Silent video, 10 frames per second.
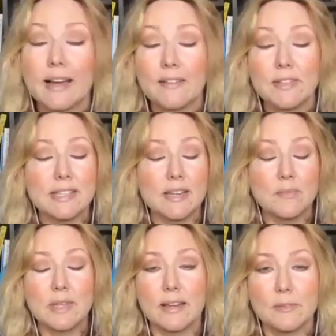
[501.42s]
have the same
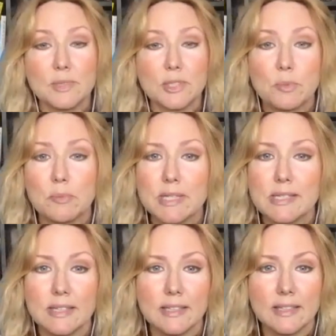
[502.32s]
thing. I'm super
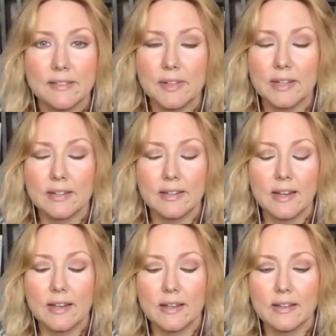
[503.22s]
busy, and
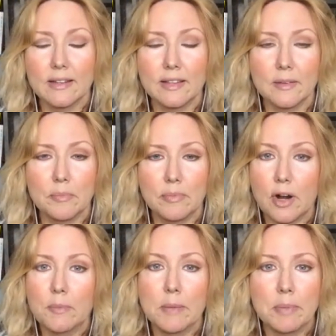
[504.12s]
the
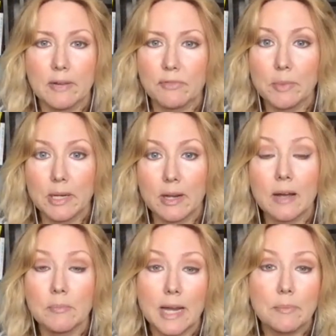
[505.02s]
Harmony Pendant for me,
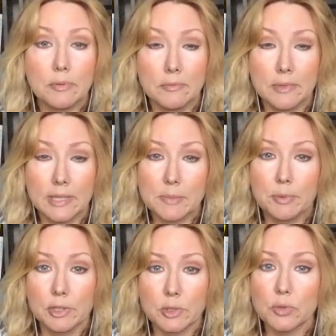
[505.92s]
my
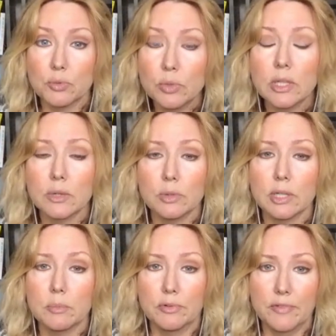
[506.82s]
experience was really,
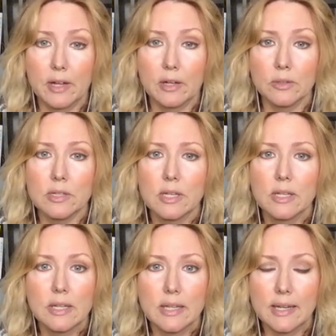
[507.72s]
really profound
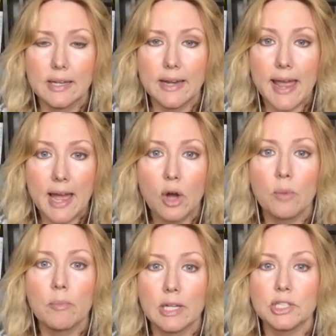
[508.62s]
in how
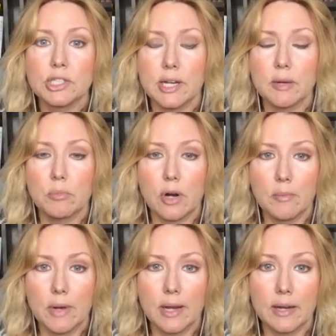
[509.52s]
much it
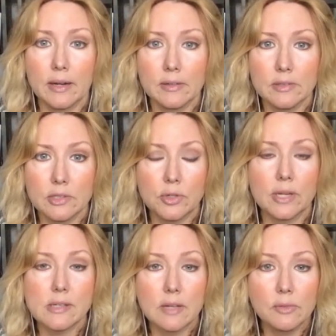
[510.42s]
brought my
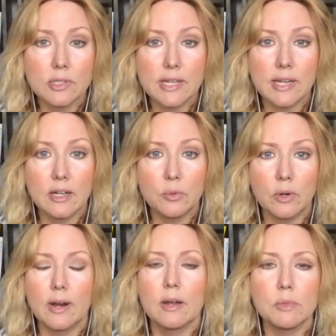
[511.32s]
stress levels down,
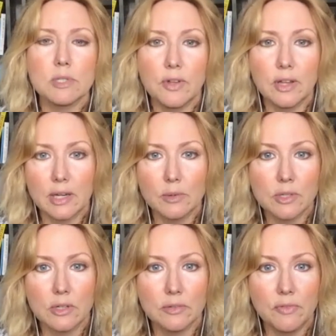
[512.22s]
where I almost felt like I was
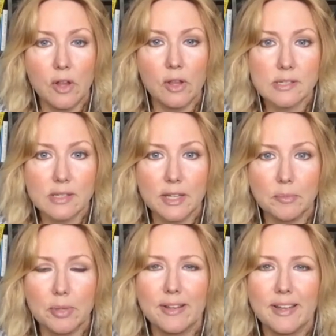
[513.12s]
going to fall
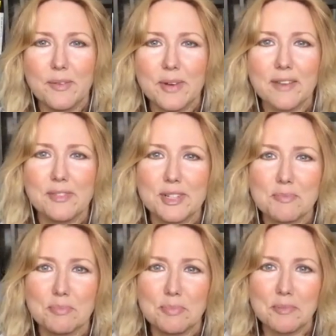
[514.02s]
asleep when I
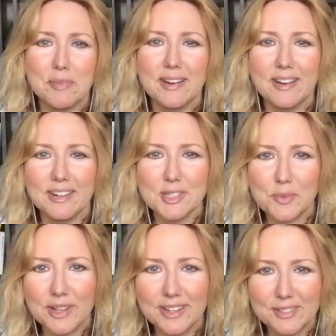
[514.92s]
first put mine on as
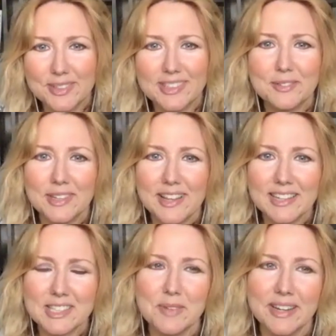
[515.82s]
well. It really
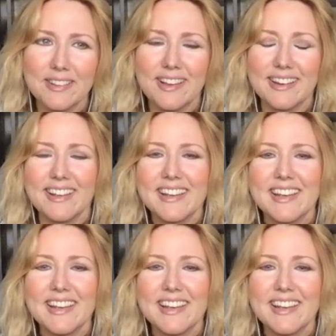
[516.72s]
relaxed me a lot,